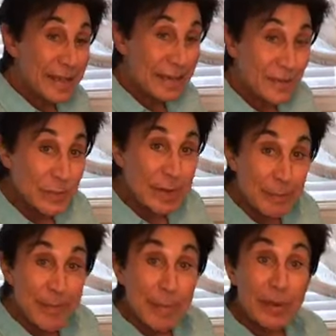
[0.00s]
because so many
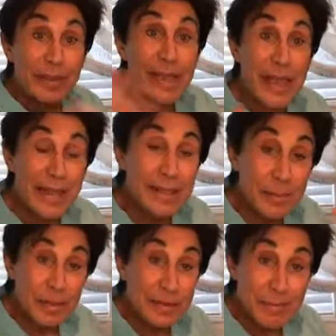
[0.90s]
people are getting
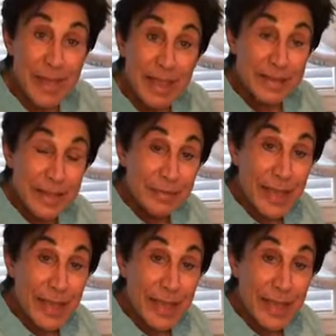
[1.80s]
them. It's amazing.